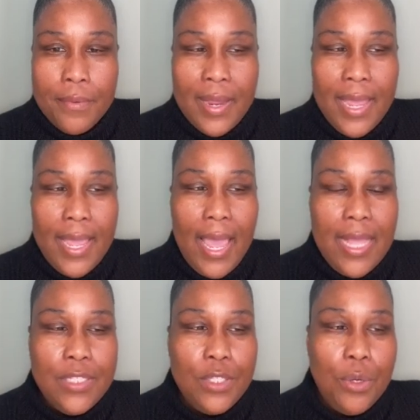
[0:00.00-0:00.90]
right?
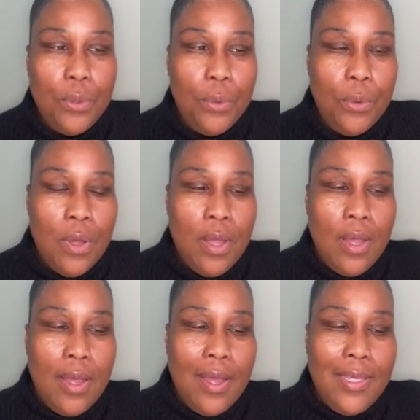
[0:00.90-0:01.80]
And so,
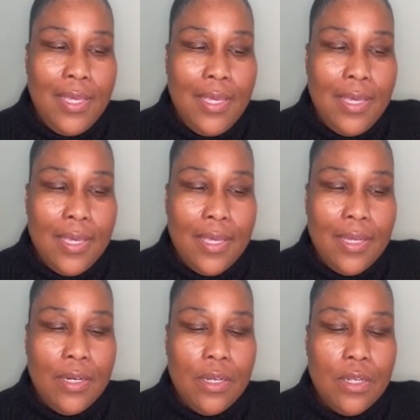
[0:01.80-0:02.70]

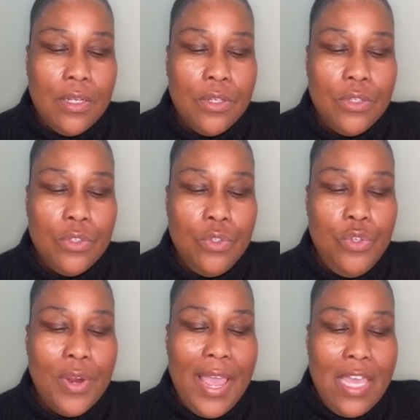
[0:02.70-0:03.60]
again,
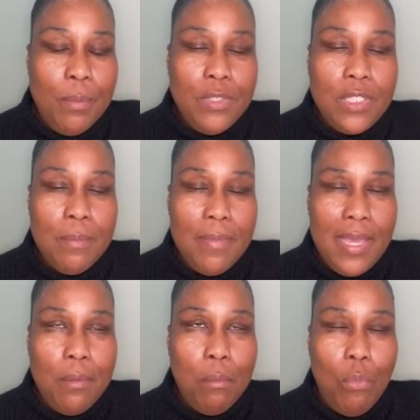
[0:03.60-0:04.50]
you're able to
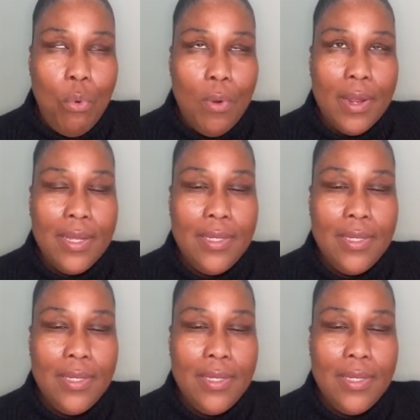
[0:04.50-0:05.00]
make more